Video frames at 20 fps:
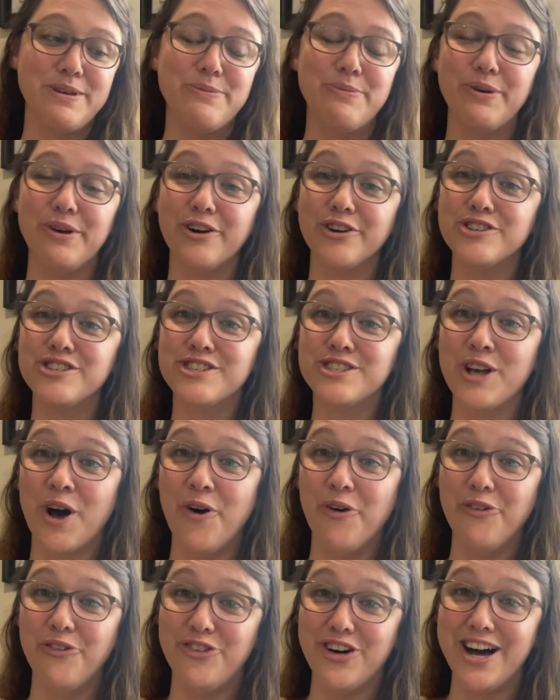People are
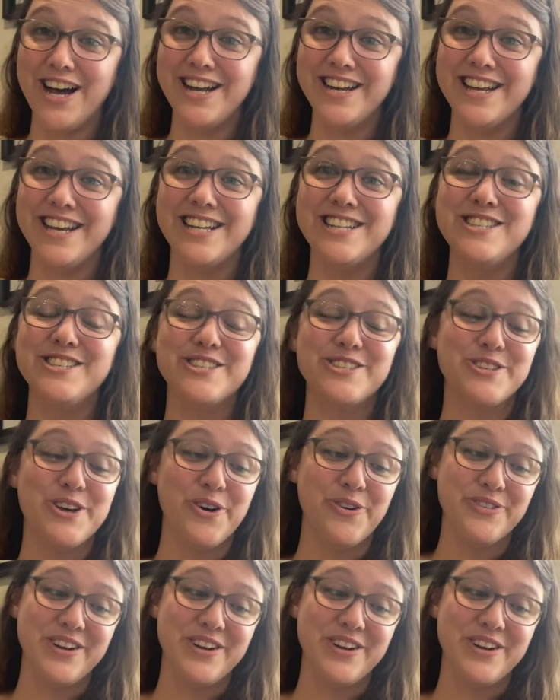so fun and so